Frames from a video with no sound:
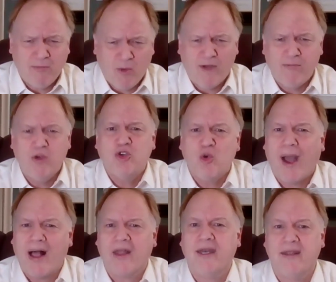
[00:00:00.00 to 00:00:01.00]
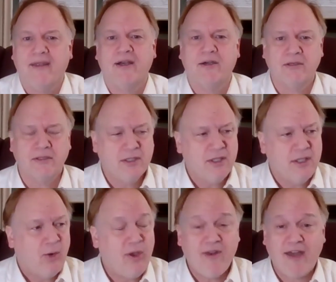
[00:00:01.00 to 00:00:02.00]
We have mutuality there.
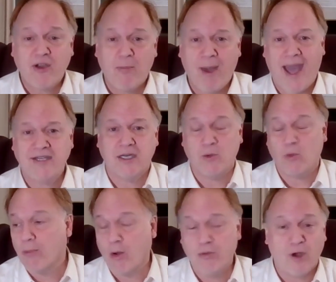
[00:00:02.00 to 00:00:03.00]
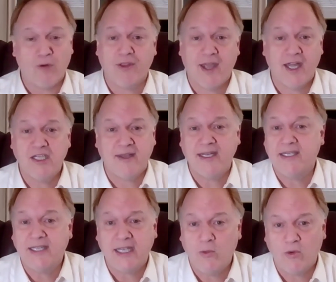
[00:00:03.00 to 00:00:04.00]
We even have capacity. We're both over the age of
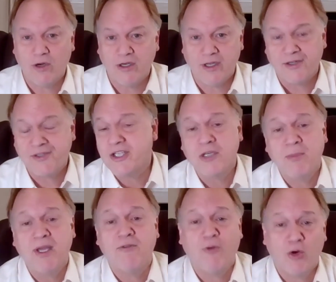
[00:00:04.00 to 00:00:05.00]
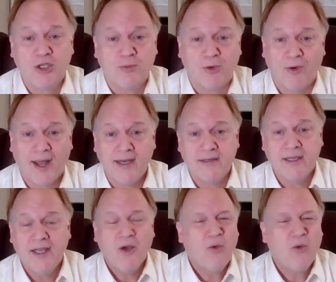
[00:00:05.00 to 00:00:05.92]
18. We're adults. This should be enforceable, right?